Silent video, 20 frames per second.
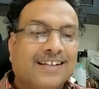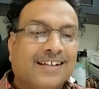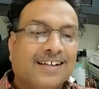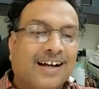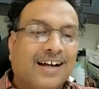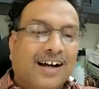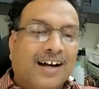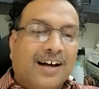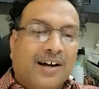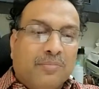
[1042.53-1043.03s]

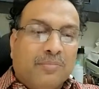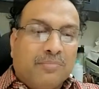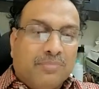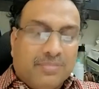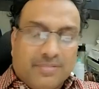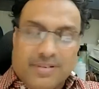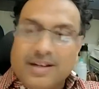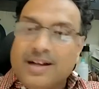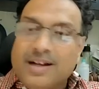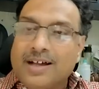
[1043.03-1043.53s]

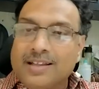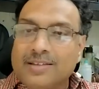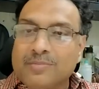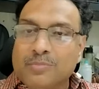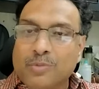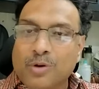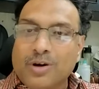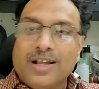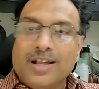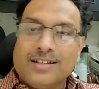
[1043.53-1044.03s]

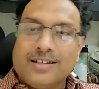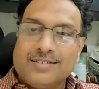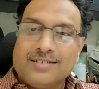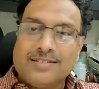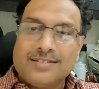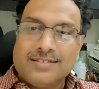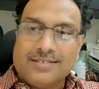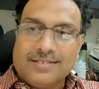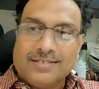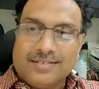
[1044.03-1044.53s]
Murali
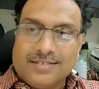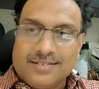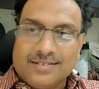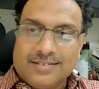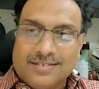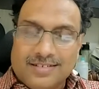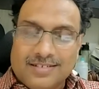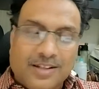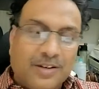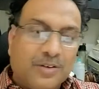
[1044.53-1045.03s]
has,
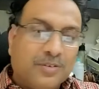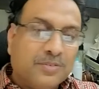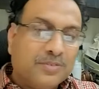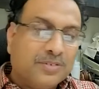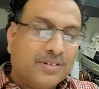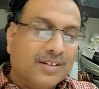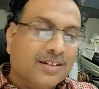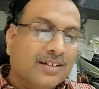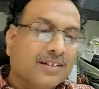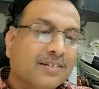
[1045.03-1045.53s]

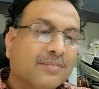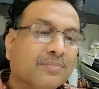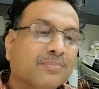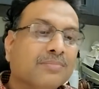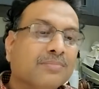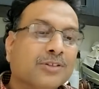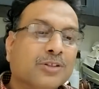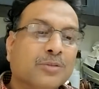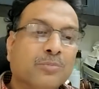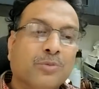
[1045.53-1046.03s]

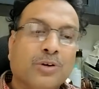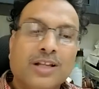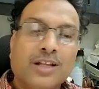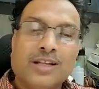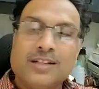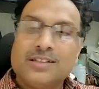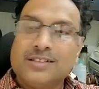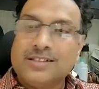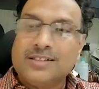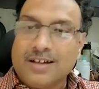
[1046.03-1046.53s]
Mr.
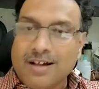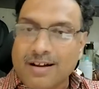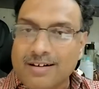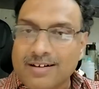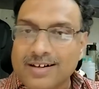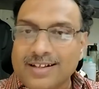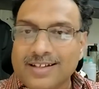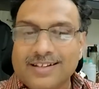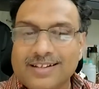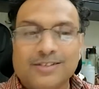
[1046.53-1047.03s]
Murali Krishnan
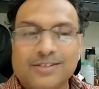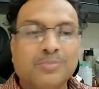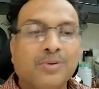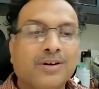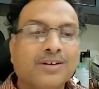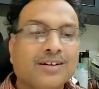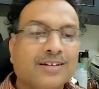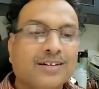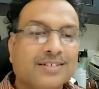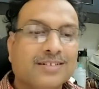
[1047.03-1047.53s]
already
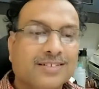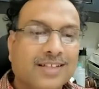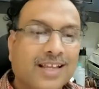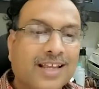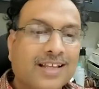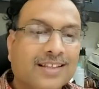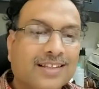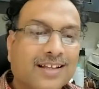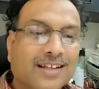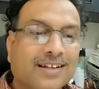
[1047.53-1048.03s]
responded
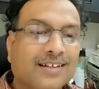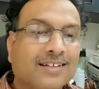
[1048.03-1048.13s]
saying that,